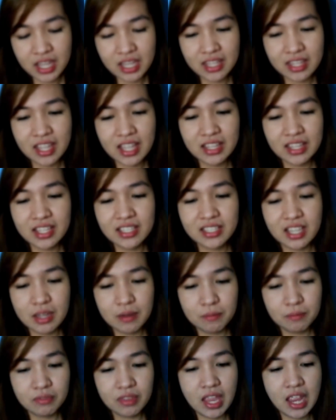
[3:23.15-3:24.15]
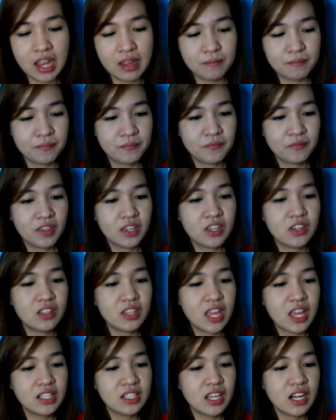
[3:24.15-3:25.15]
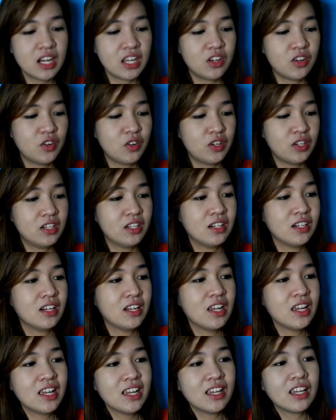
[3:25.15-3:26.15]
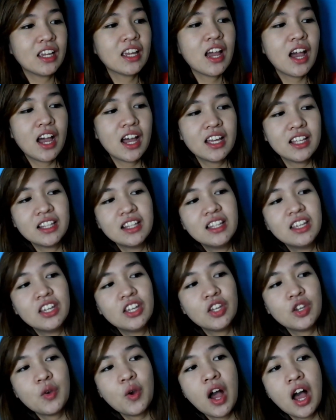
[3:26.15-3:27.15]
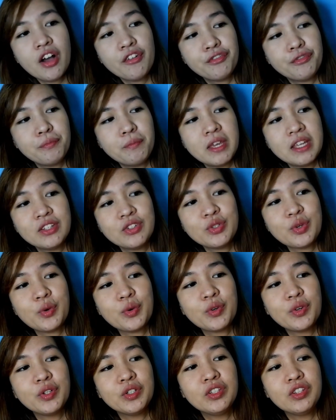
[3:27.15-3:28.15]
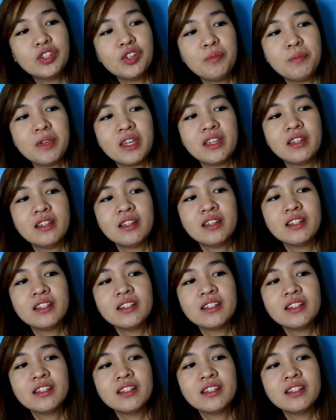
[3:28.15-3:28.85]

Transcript: And at the same time, yung nasa likod, God, you have been so good to me.